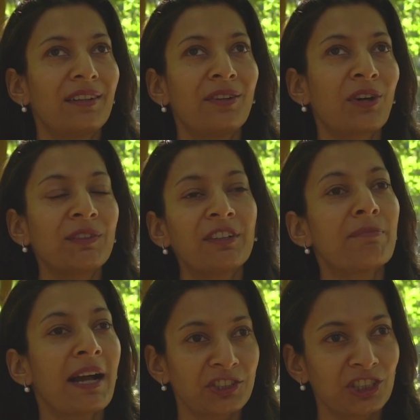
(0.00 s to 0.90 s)
not even
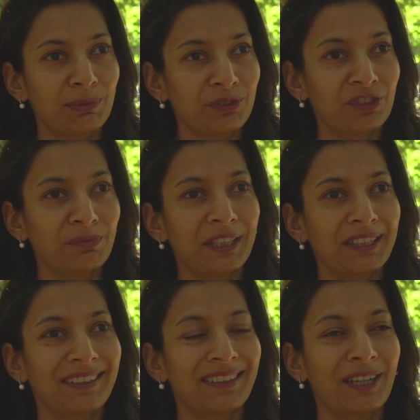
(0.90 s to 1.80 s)
imaginable for
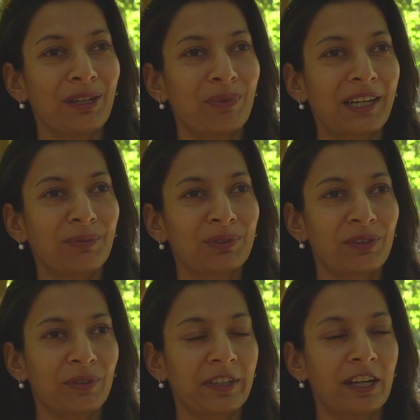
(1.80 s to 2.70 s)
me when I was
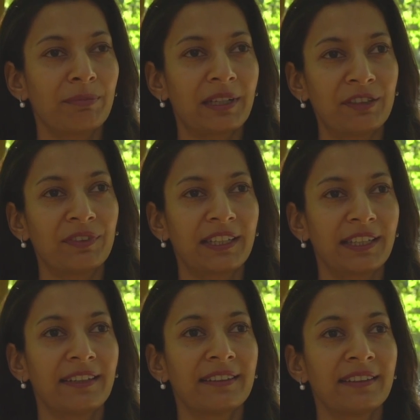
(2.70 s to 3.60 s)
growing up and living here.